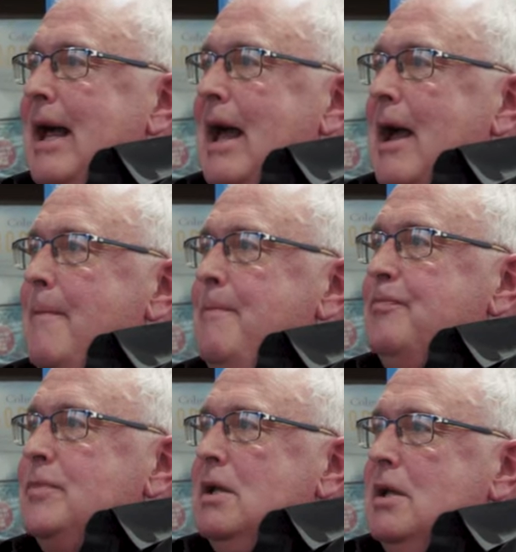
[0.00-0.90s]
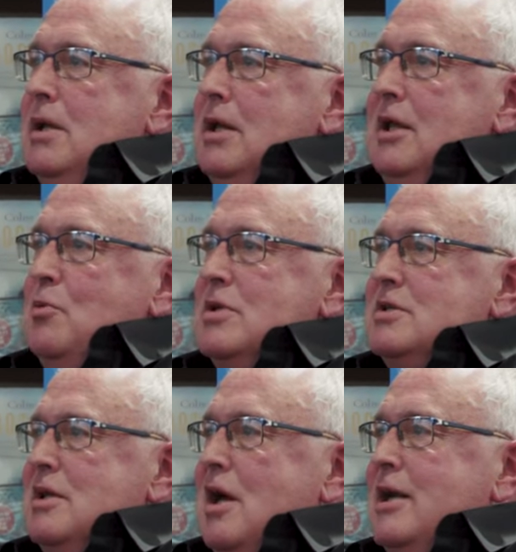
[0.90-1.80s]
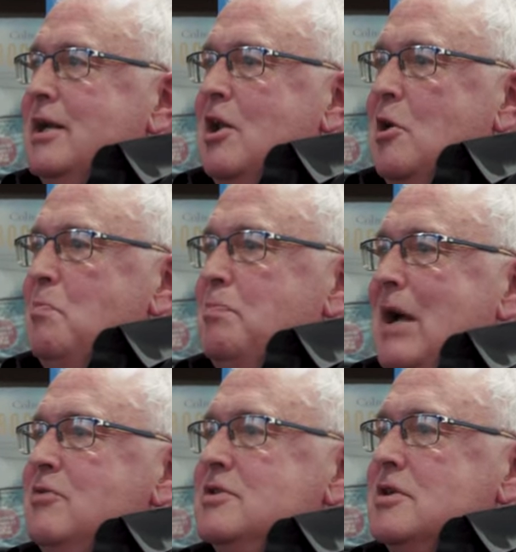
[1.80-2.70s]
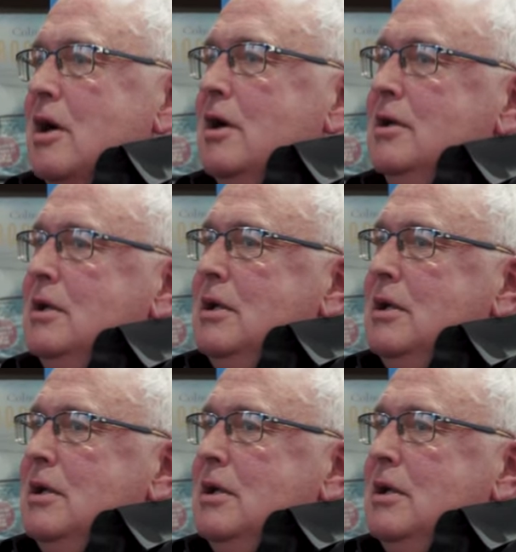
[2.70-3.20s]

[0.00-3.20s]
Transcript: Um, he was a nightclub bouncer